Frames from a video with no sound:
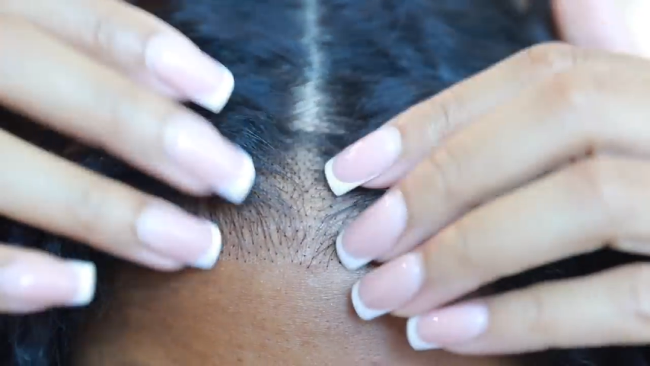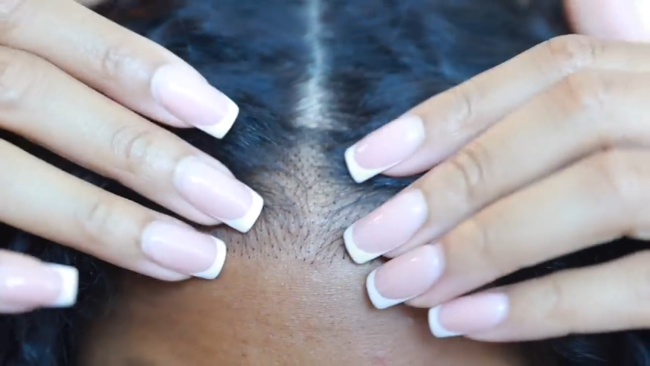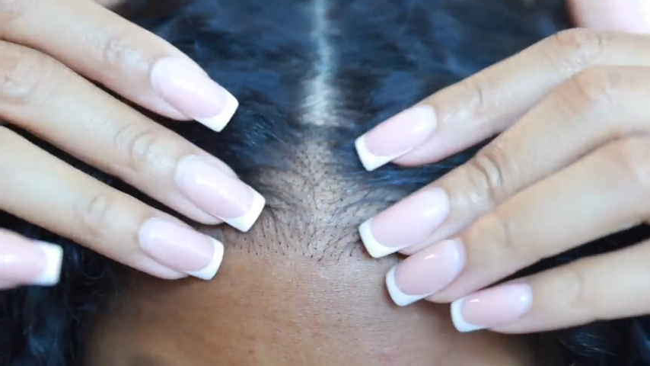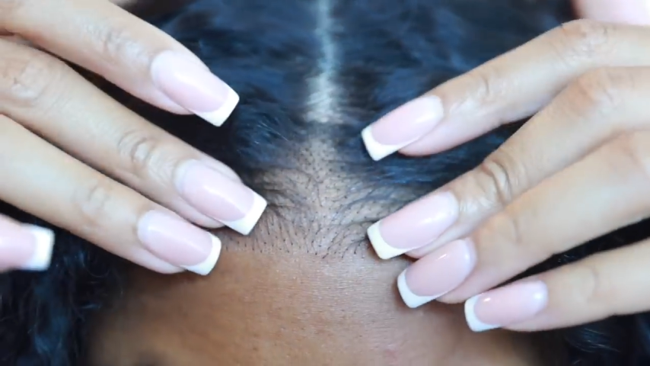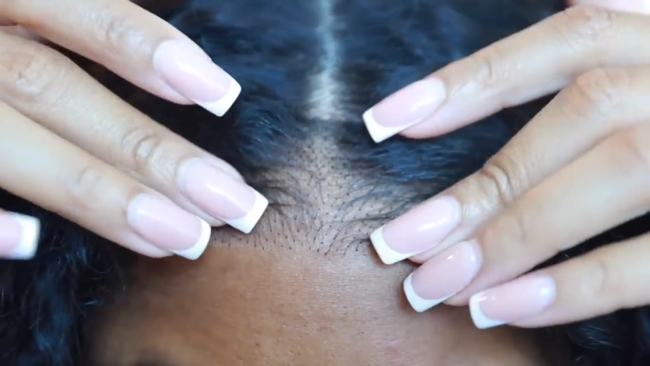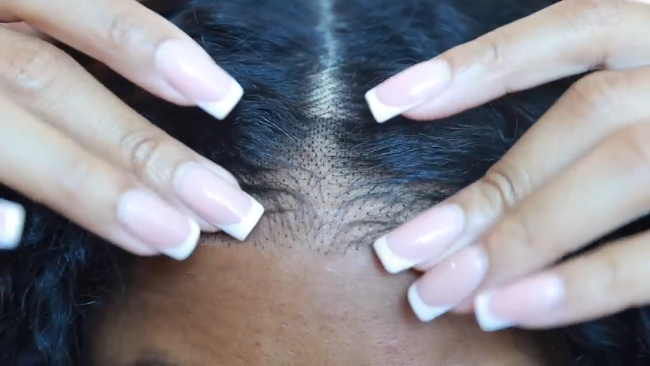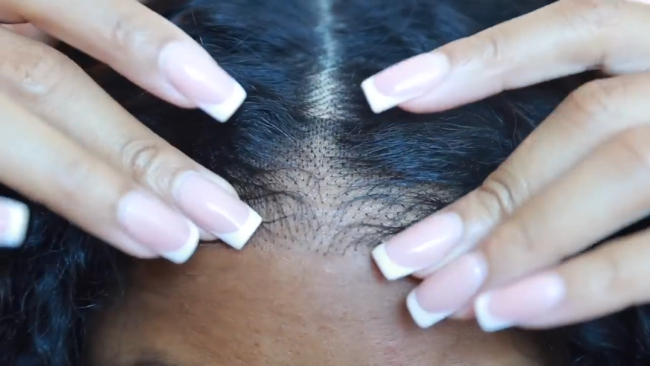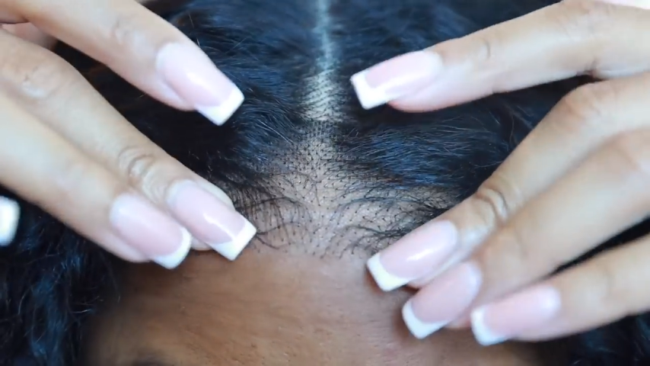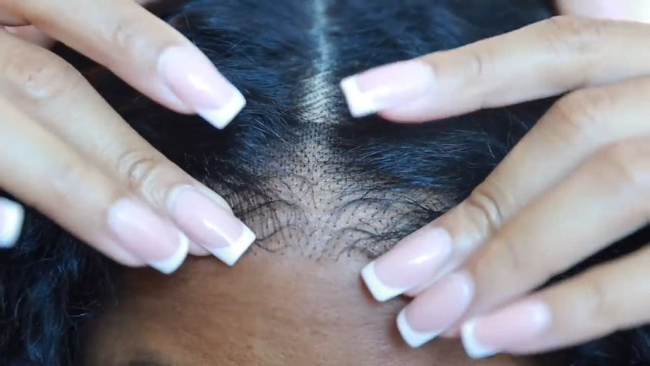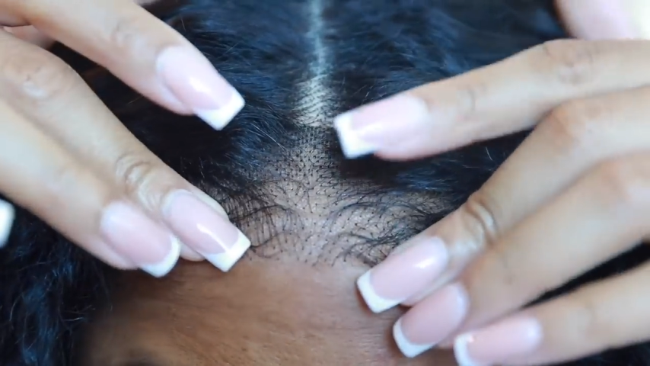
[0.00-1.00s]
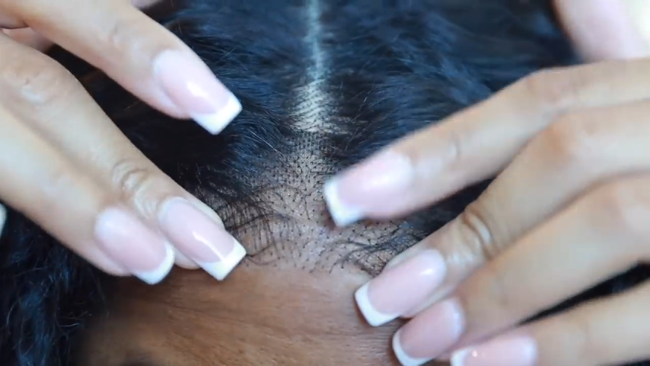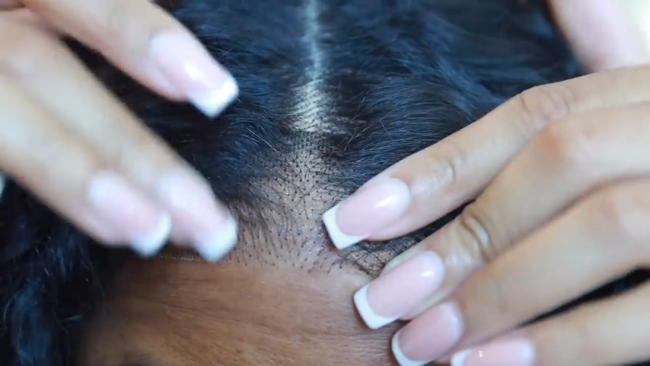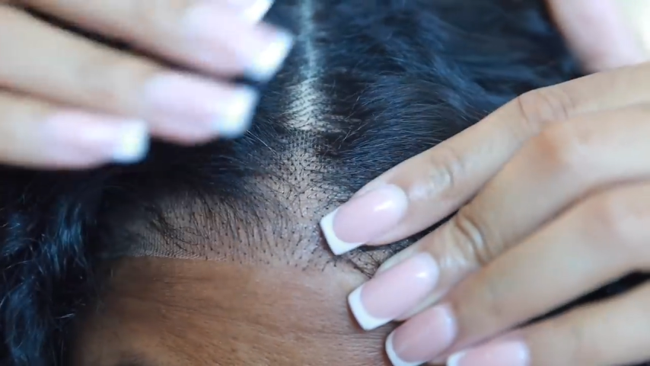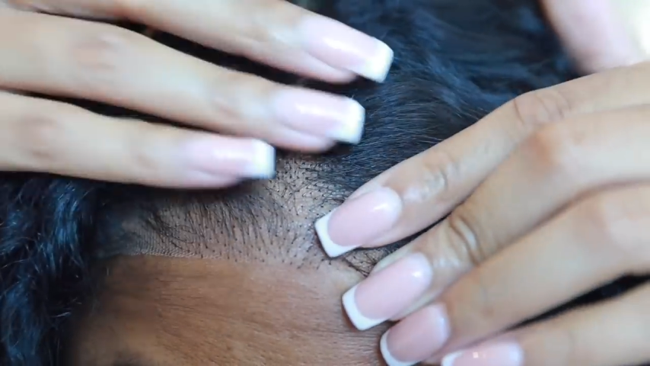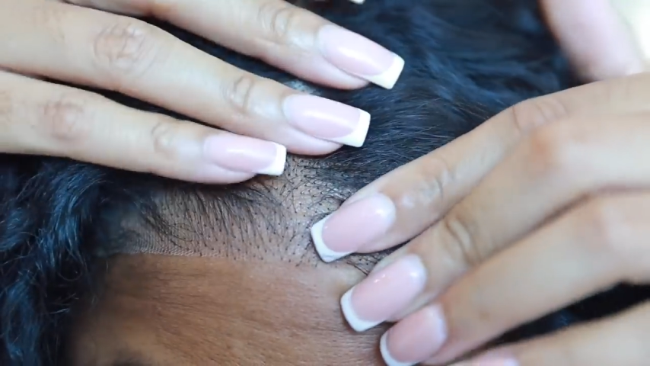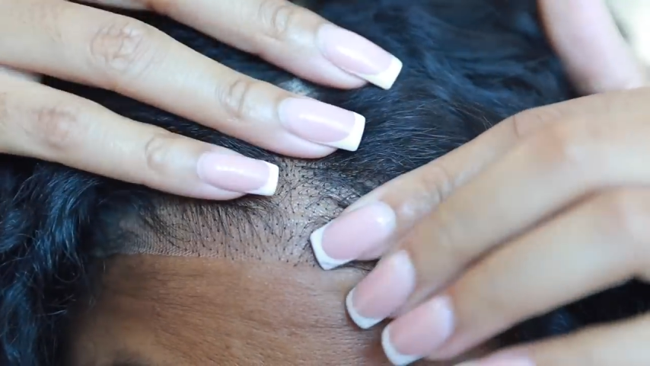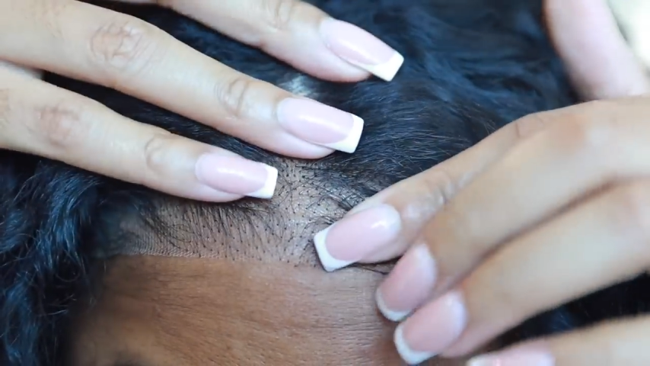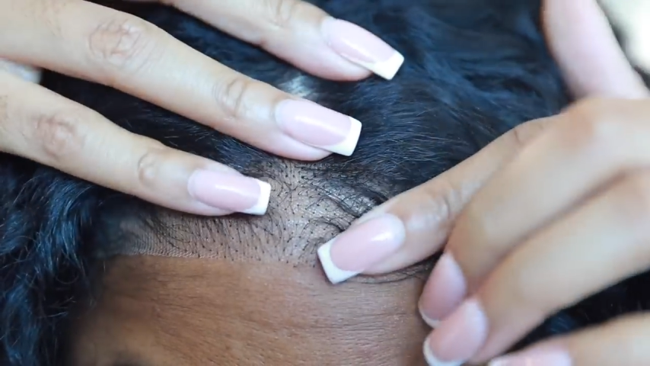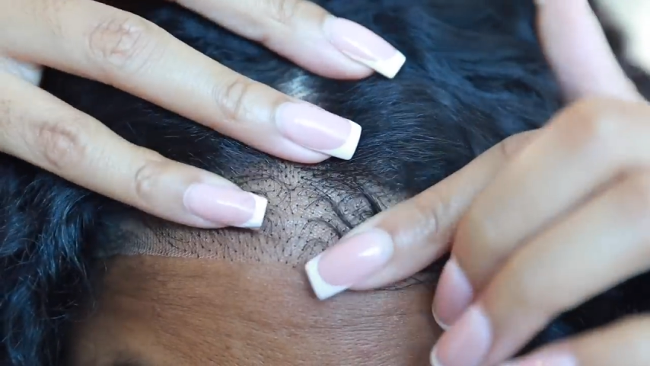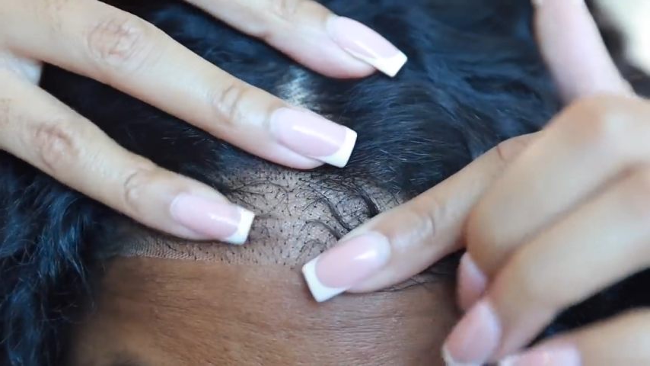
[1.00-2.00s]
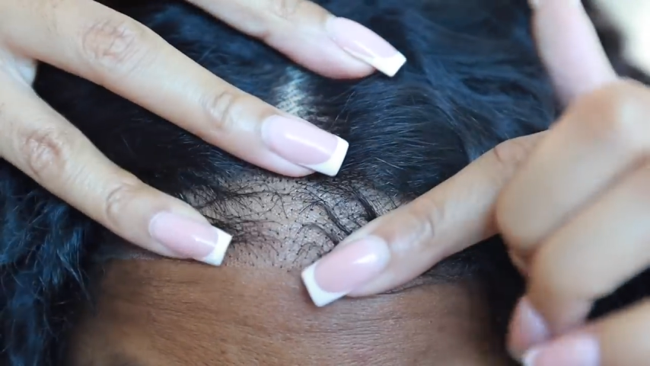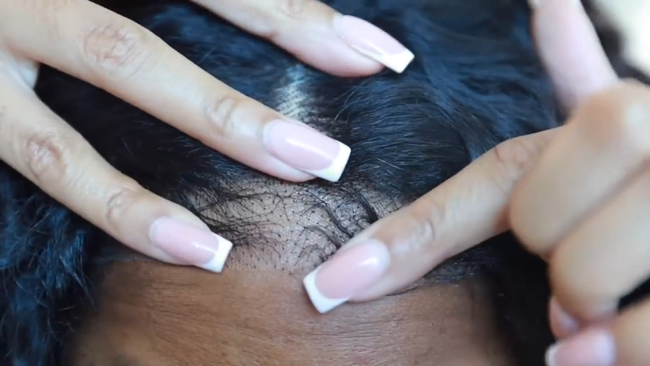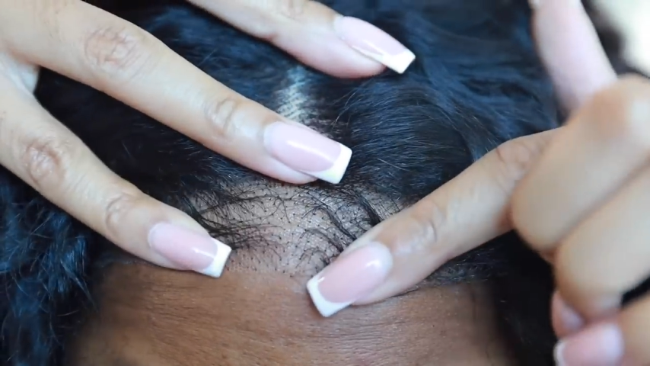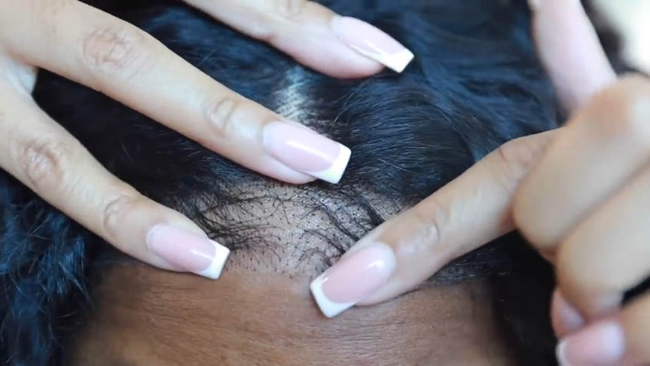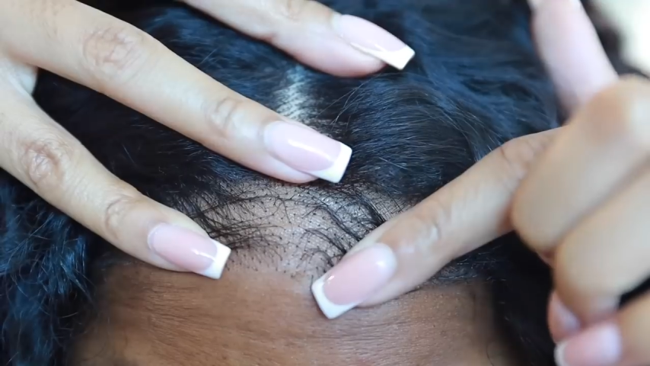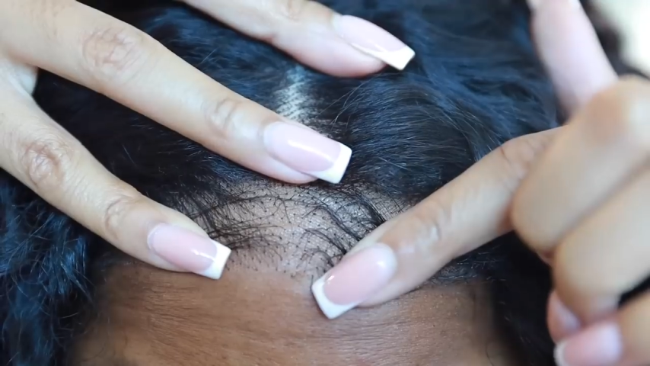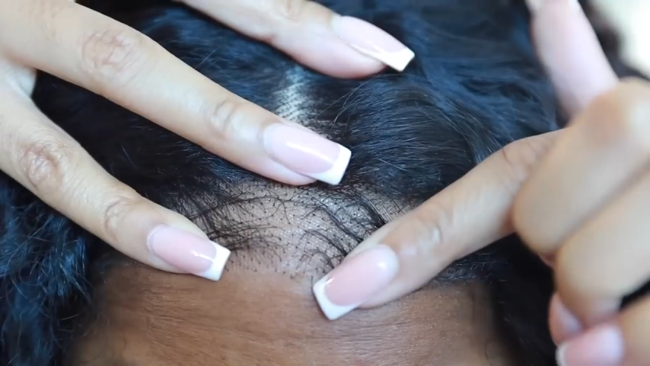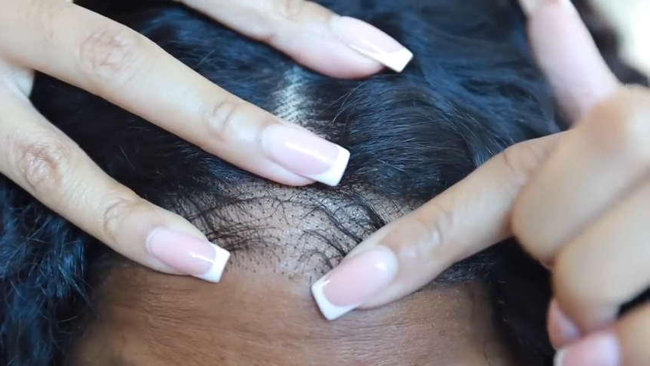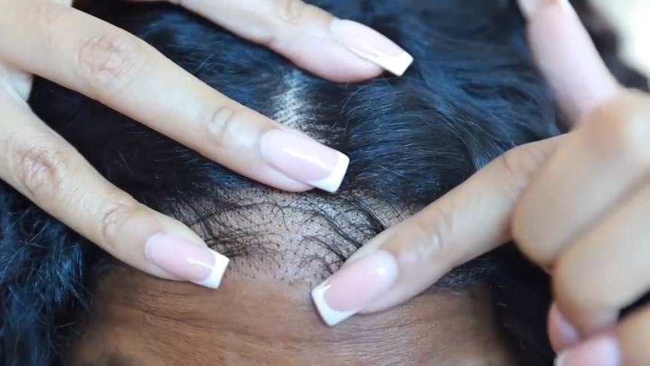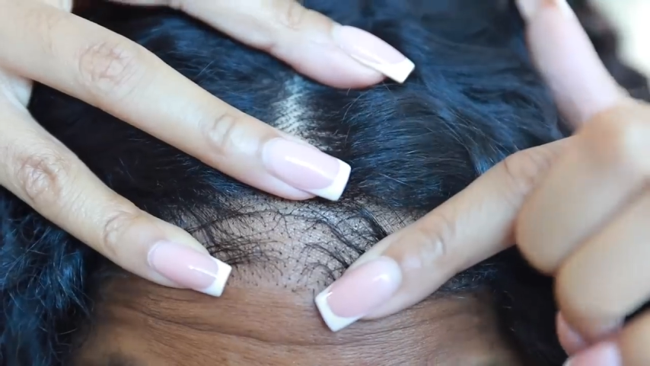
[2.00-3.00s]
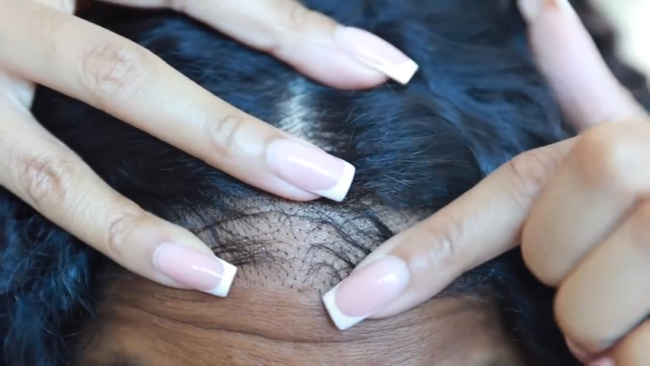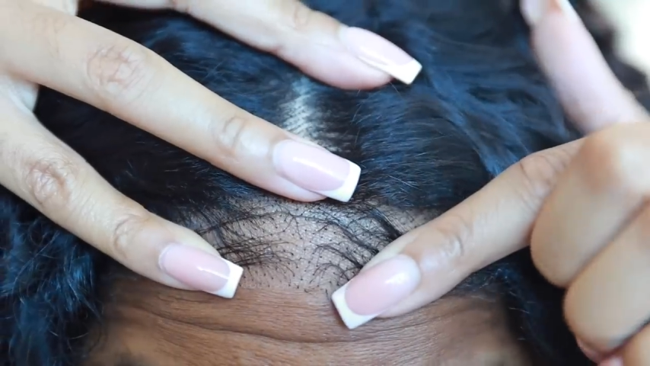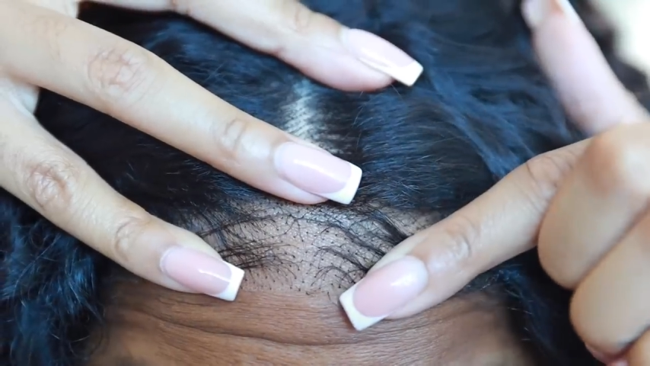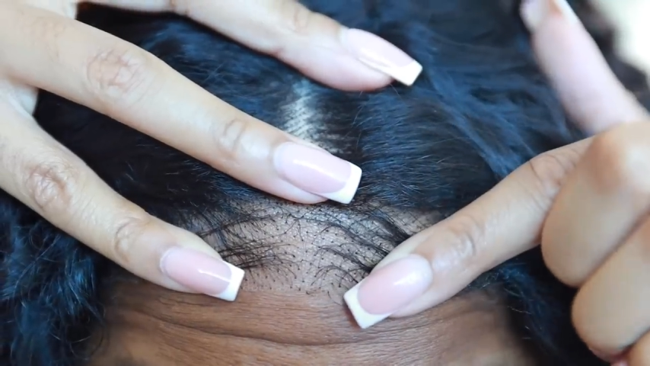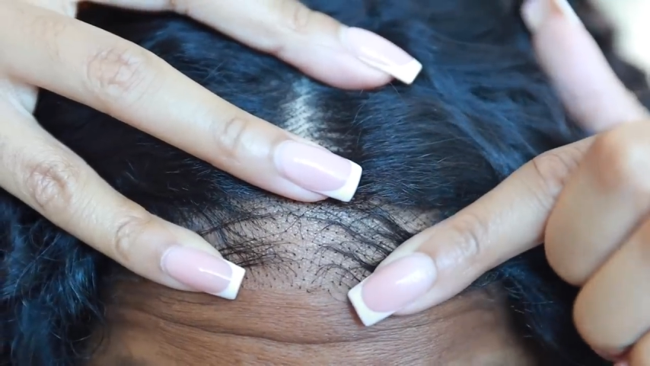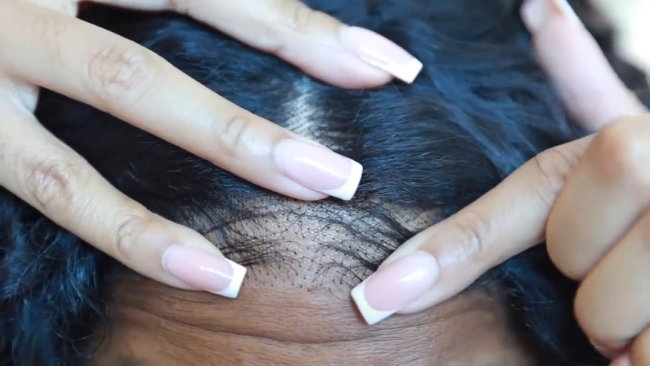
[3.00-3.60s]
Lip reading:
Nobody's mouth can be seen.